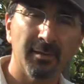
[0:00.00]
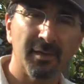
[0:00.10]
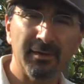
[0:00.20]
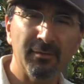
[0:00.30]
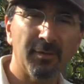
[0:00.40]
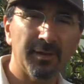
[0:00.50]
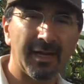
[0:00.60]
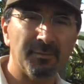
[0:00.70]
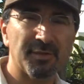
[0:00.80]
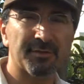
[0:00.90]
But even for the
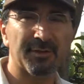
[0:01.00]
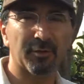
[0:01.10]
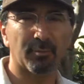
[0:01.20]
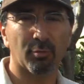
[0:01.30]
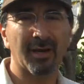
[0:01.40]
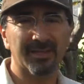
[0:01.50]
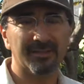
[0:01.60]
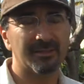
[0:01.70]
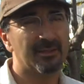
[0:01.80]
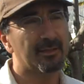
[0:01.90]
objects that are
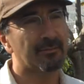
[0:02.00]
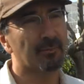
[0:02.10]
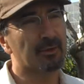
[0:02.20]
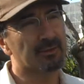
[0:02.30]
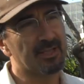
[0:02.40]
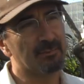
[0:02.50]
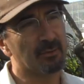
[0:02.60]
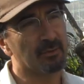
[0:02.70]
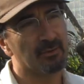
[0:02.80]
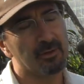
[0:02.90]
bright, for
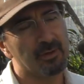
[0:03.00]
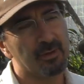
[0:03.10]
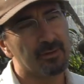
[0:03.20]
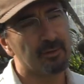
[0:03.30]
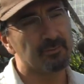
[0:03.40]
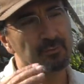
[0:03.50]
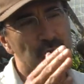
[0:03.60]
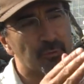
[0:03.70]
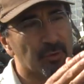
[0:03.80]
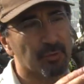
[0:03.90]
example,
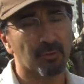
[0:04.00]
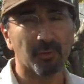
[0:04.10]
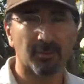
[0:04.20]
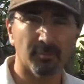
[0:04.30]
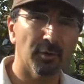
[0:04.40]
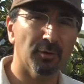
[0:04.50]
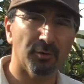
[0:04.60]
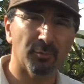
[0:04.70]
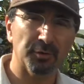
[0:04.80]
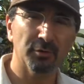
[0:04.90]
Jupiter or the moon,
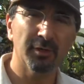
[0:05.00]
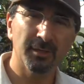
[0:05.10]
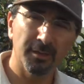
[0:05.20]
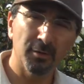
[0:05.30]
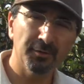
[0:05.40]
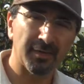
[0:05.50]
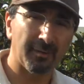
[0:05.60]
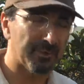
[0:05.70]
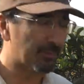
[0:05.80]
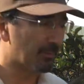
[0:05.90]
when you look at those
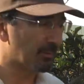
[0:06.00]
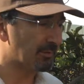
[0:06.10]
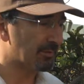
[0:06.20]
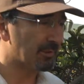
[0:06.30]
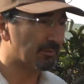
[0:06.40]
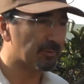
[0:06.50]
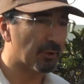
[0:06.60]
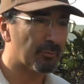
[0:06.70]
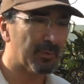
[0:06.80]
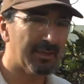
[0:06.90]
objects through this
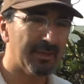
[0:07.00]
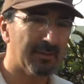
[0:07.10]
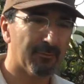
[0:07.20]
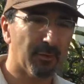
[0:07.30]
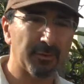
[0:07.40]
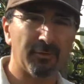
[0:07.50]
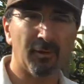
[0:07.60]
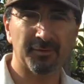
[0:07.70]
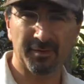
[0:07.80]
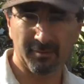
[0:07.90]
telescope, first of
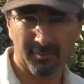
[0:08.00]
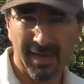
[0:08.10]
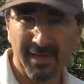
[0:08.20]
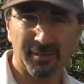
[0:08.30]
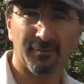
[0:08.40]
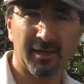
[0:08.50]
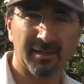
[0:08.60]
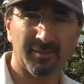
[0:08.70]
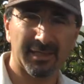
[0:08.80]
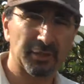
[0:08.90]
all, it's going to magnify
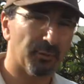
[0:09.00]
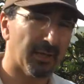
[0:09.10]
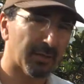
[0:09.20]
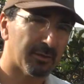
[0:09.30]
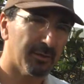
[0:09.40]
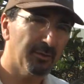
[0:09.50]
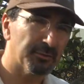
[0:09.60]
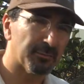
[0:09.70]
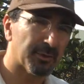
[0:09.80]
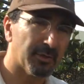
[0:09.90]
them and get you a lot
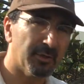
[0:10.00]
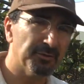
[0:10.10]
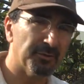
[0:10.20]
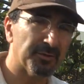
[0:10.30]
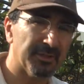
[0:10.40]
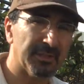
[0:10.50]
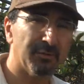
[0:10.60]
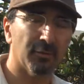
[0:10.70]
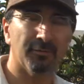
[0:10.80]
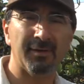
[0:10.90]
closer, but also it's going to
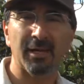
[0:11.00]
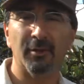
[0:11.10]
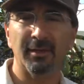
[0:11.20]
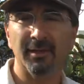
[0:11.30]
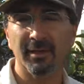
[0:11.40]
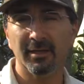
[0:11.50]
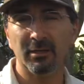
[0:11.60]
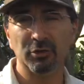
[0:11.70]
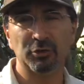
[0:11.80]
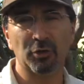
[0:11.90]
give you a very
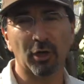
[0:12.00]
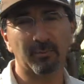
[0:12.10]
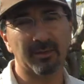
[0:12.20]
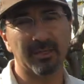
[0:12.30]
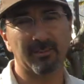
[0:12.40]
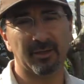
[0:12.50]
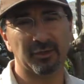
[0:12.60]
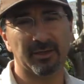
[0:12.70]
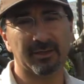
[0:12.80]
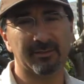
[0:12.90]
sharp
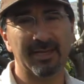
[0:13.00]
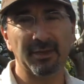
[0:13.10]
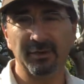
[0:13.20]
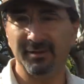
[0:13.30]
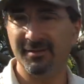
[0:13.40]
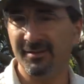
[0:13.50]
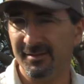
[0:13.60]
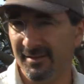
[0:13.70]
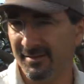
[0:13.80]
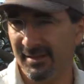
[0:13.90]
image and allow you to see
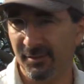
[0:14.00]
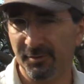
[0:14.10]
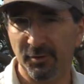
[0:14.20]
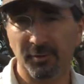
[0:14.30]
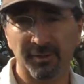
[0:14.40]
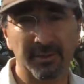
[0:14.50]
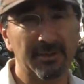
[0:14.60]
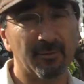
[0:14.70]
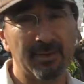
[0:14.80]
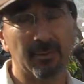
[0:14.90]
details you would
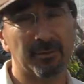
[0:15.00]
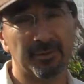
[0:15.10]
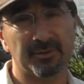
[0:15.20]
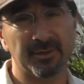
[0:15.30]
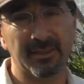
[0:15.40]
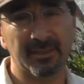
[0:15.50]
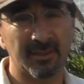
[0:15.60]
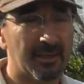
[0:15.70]
never be able to see